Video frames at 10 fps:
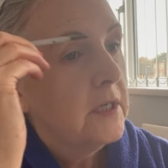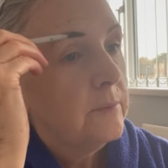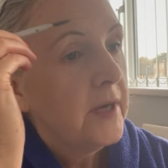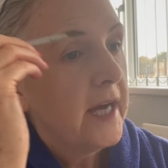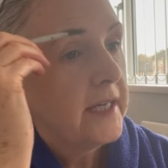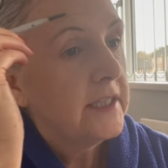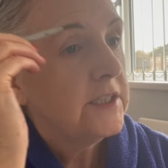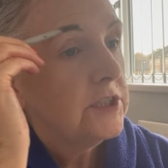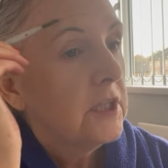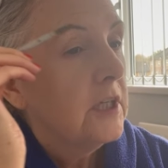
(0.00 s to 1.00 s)

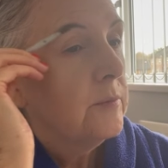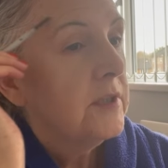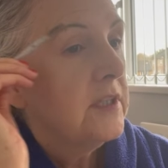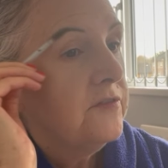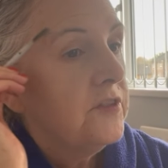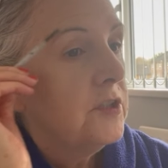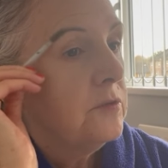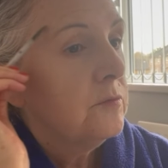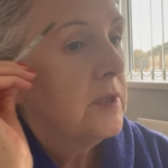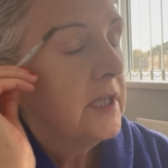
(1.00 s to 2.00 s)
page but if
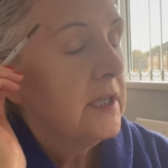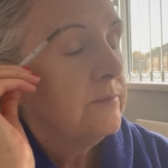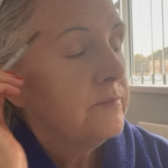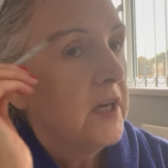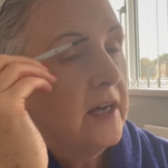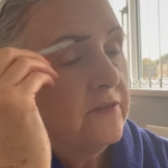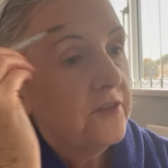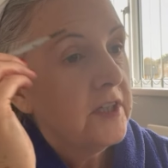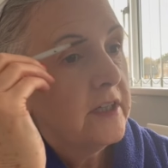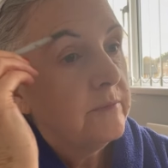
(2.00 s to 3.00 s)
you uh, uh, for
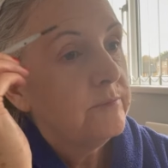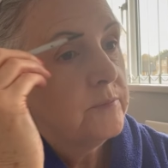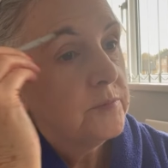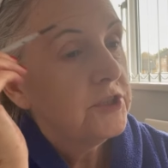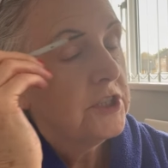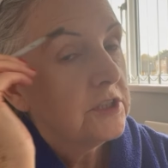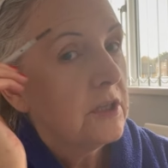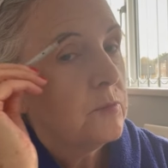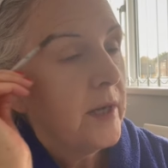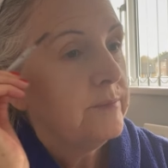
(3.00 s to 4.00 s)
a, she's got a
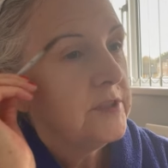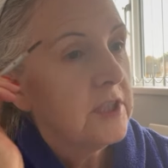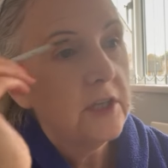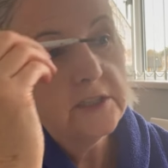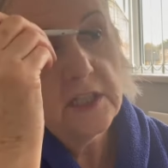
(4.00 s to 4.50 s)
website